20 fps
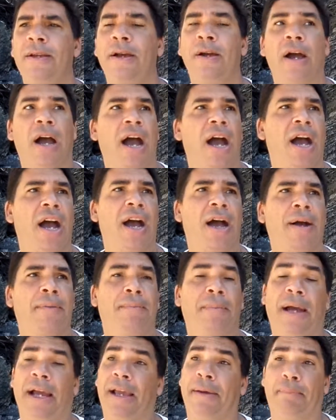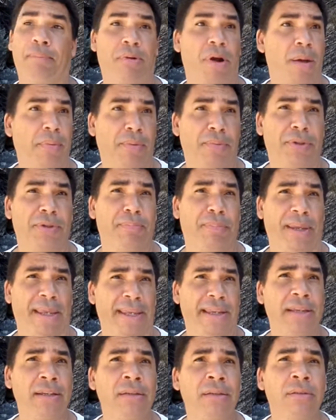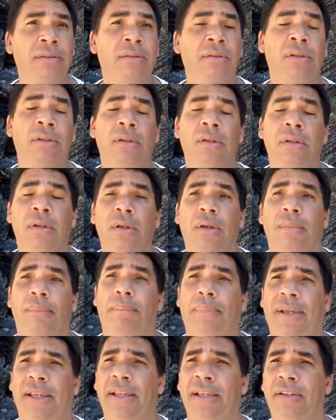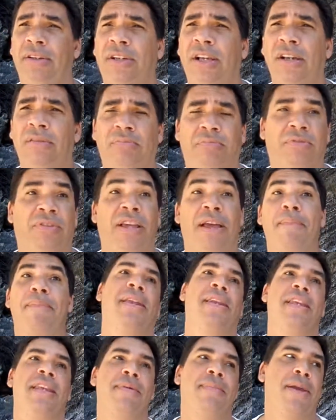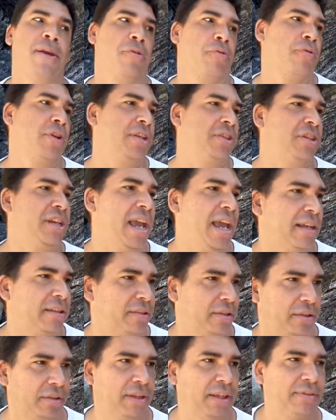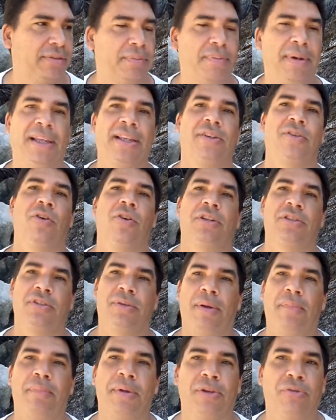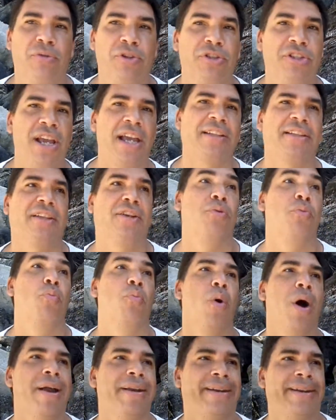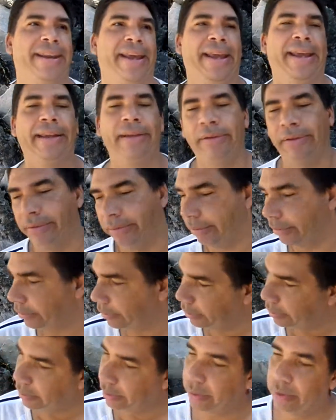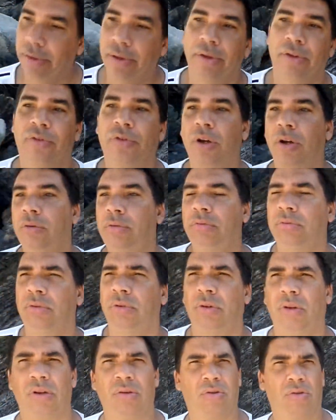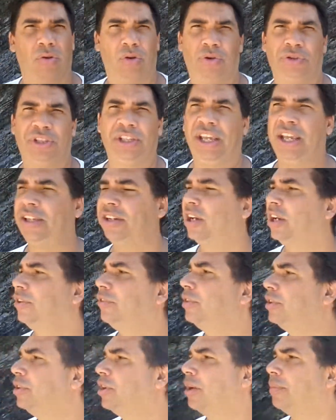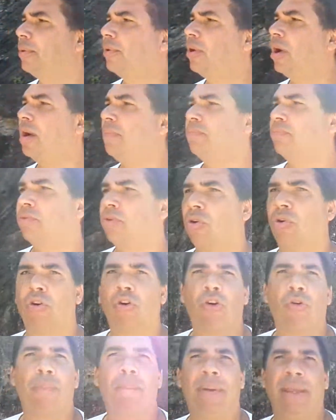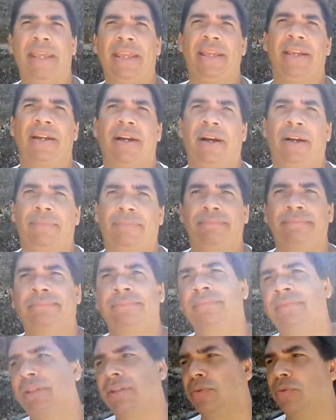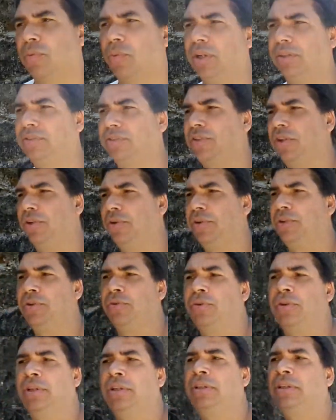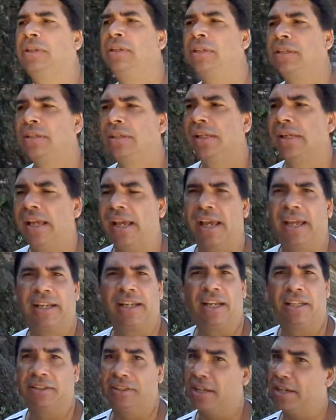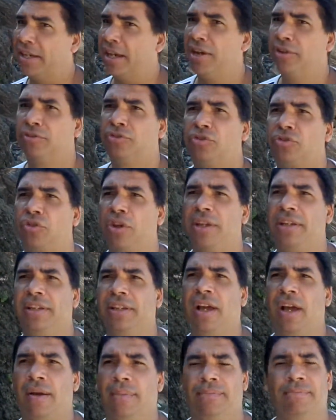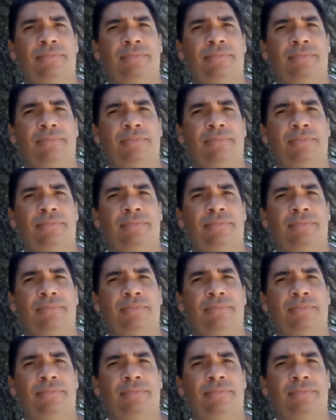I had a problem with Bing. Bing sent me an email, rejected. I said, my gosh, have I been rejected in one day? So, call the 800 number up, call Bing up, what's going on, and got the account straightened up.